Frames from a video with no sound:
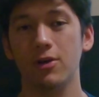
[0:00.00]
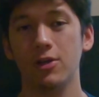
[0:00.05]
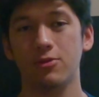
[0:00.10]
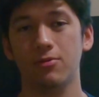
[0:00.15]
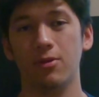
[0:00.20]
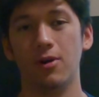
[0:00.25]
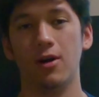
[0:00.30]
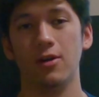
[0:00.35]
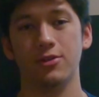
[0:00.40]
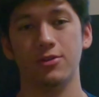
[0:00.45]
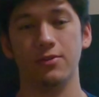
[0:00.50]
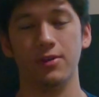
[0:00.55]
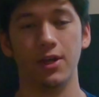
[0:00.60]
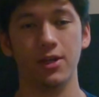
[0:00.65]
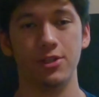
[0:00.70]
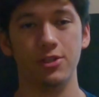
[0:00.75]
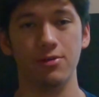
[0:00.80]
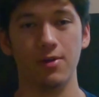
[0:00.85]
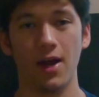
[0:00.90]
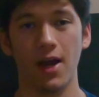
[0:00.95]
which will also
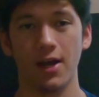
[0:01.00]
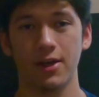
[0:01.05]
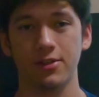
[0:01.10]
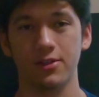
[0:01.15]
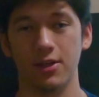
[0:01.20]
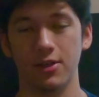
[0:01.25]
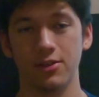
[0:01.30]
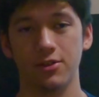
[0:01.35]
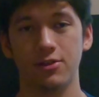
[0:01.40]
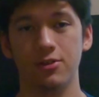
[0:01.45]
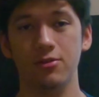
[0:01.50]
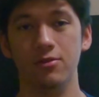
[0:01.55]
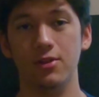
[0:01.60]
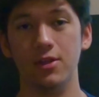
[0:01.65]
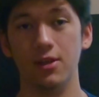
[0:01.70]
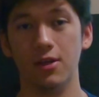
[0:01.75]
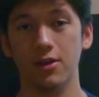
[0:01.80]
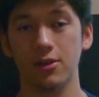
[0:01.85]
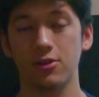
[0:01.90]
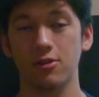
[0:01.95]
get you access to
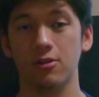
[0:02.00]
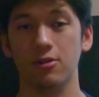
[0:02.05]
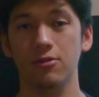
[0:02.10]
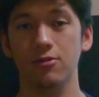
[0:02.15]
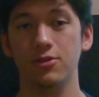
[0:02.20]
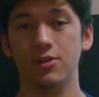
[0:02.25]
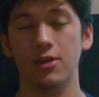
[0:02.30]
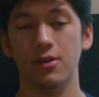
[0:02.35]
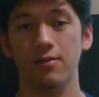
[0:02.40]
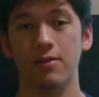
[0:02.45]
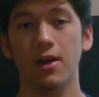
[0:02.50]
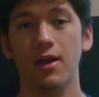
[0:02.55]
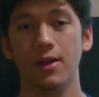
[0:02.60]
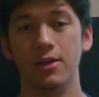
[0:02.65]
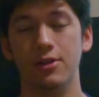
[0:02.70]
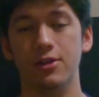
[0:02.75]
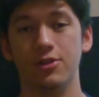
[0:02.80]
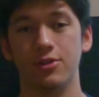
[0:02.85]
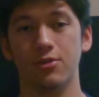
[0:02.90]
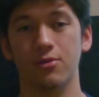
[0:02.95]
the exclusive
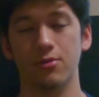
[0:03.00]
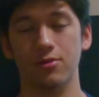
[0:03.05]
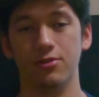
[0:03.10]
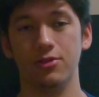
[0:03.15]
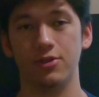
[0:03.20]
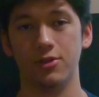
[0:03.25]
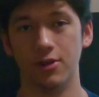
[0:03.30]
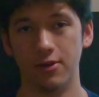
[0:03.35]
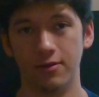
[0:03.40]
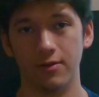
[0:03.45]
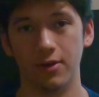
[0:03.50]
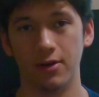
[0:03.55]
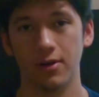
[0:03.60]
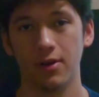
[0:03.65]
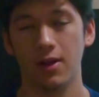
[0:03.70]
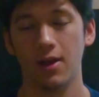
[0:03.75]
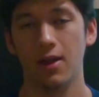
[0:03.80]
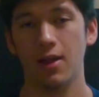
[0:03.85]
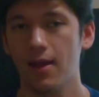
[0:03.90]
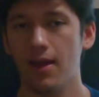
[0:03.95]
Discord server.